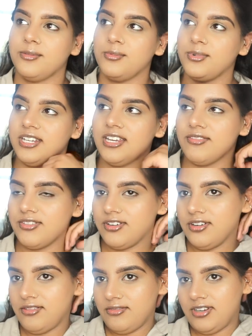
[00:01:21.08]
we
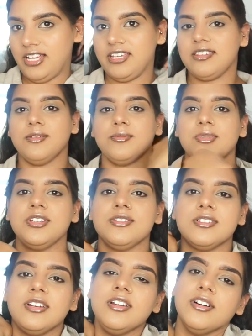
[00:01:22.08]
never, like, that we
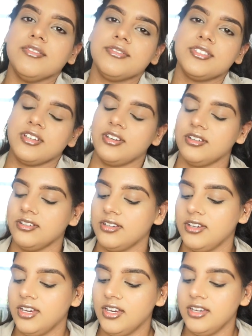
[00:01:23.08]
used to love. So
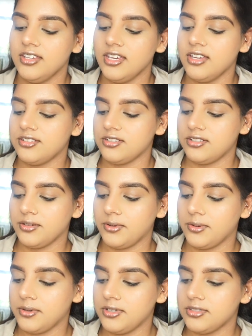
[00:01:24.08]
yeah, just a
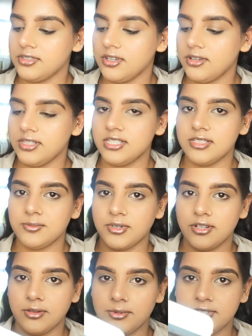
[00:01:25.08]
quick one. So this is
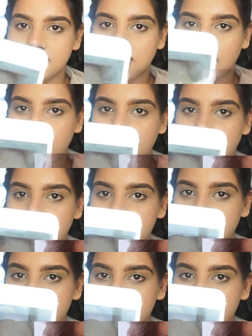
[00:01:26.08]
one of the ones I came across